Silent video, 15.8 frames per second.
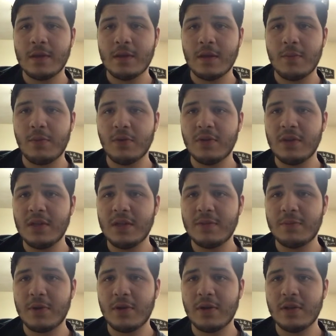Now, both of these
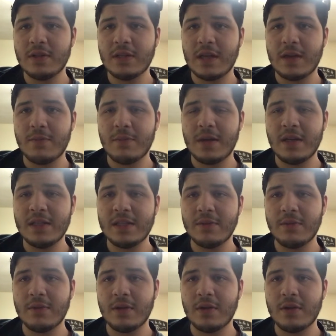periods had many
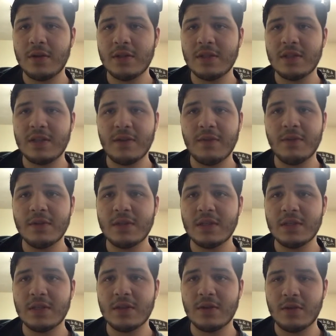similarities and
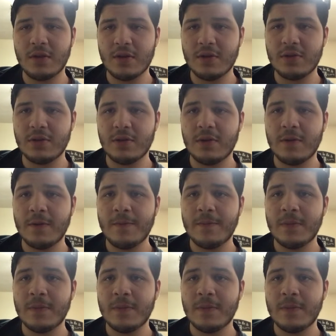differences in their literature.